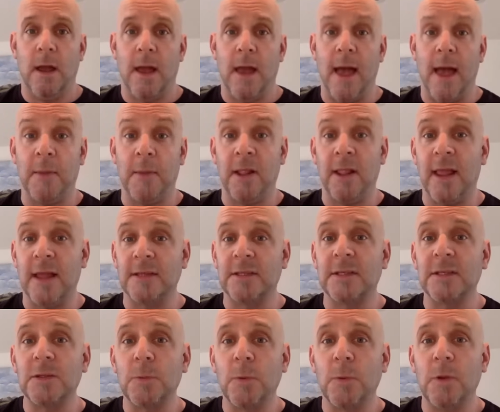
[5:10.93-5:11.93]

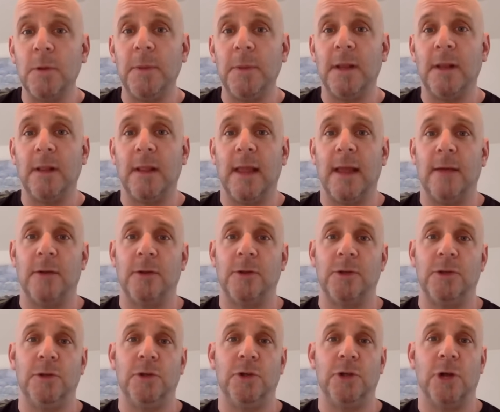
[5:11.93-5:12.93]
MLSs will be allowed
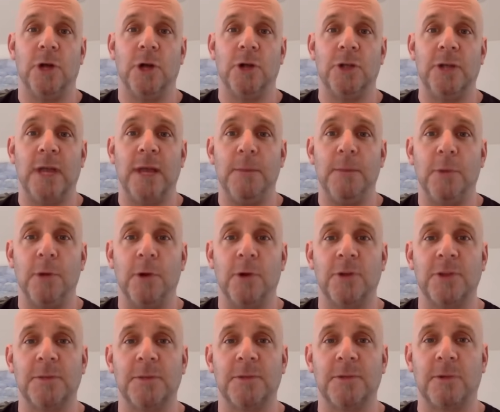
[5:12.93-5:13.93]
to charge a per
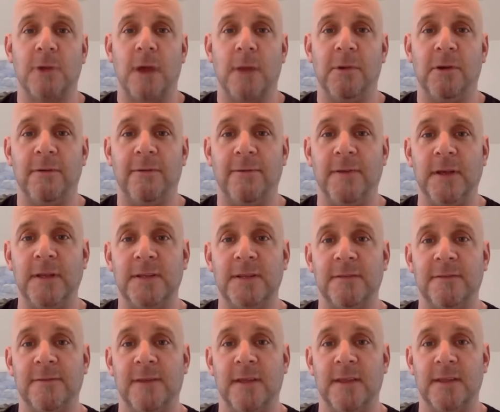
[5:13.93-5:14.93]
subscriber fee to
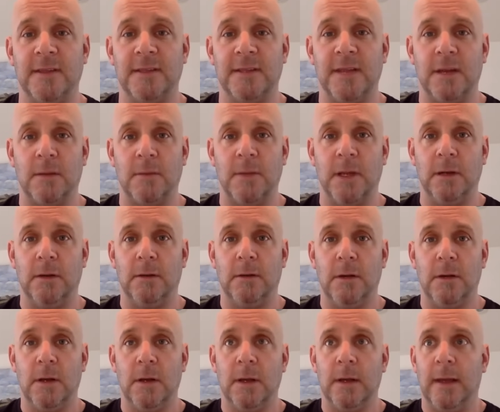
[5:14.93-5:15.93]
fund the settlement.
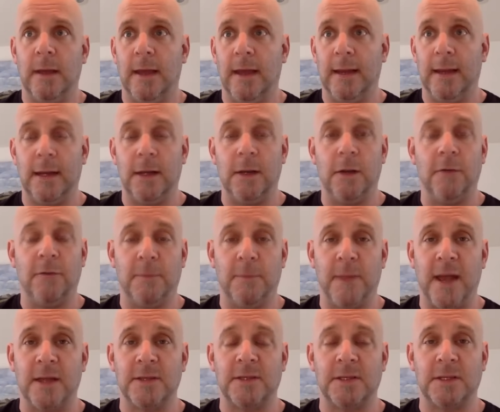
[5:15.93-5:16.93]
And I know from
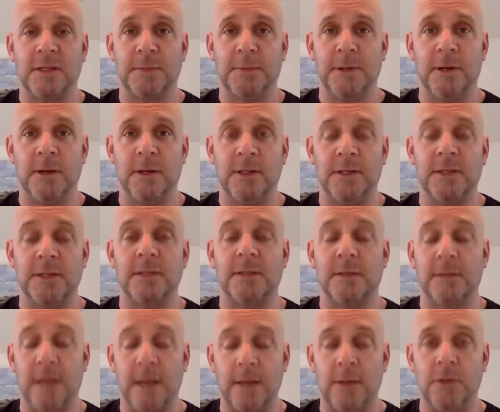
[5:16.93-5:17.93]
past experiences
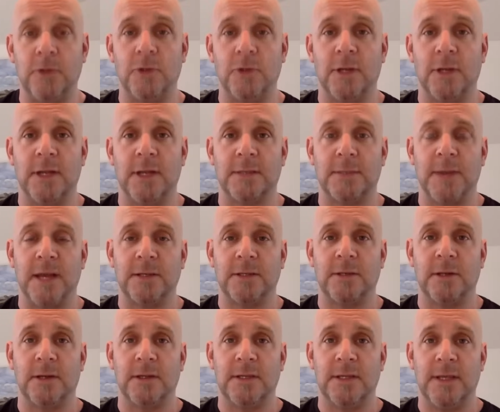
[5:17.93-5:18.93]
that usually gets
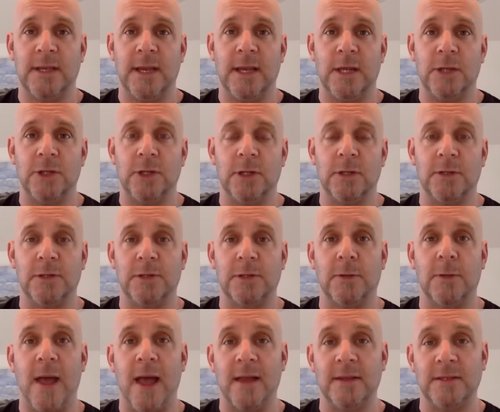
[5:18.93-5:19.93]
passed on to the agent.
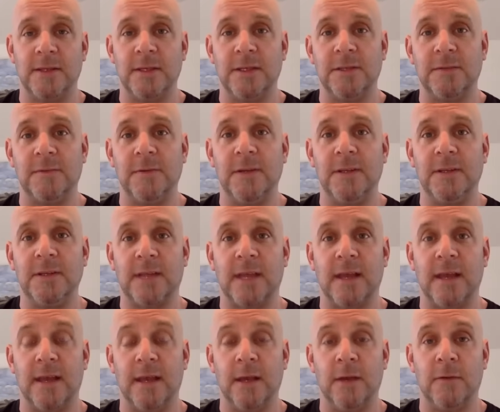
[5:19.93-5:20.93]
So as these fees
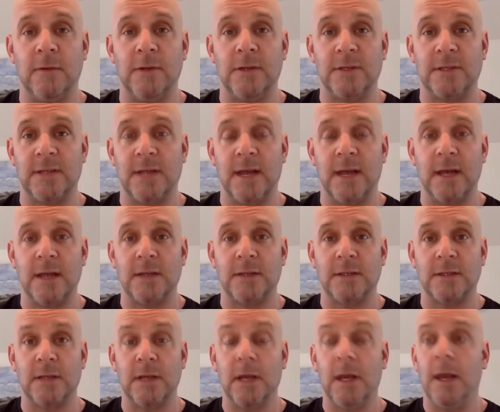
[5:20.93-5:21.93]
get increased to
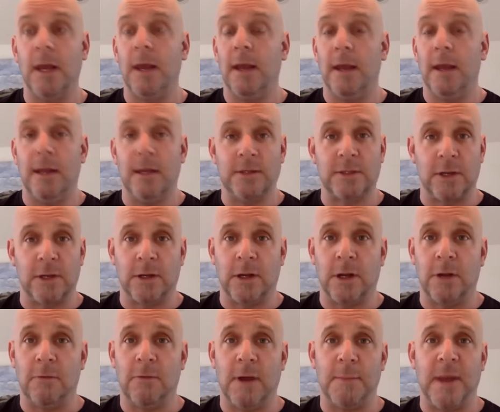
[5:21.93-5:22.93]
us, it's going to go
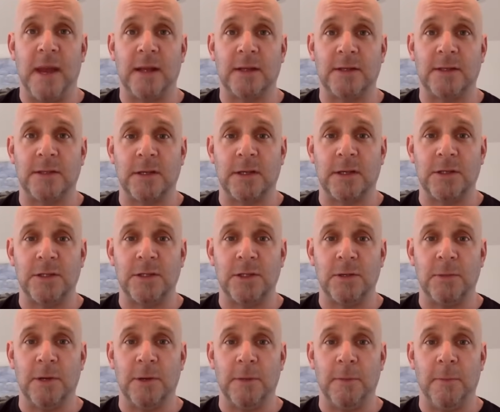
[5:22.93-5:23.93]
right back to the
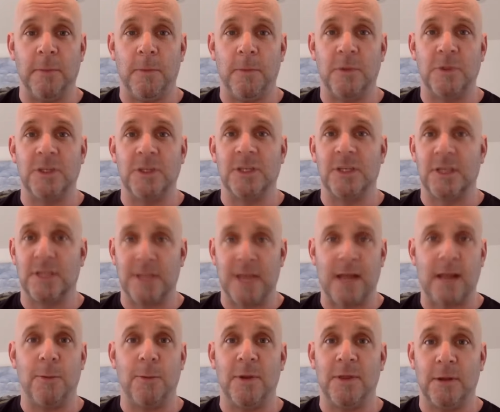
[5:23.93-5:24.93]
consumer, which is
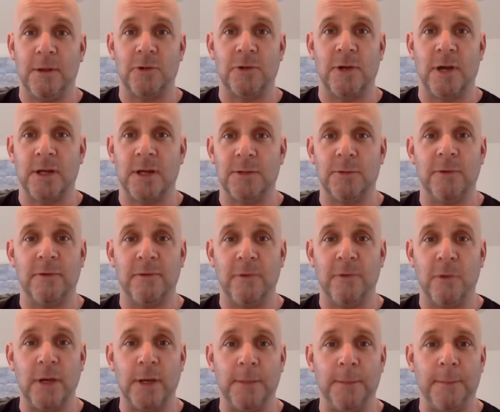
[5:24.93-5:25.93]
exactly what they're trying to
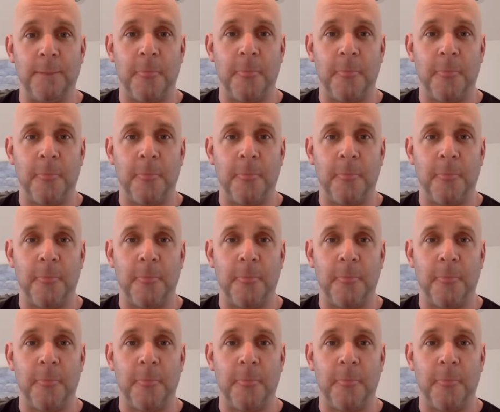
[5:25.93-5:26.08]
avoid.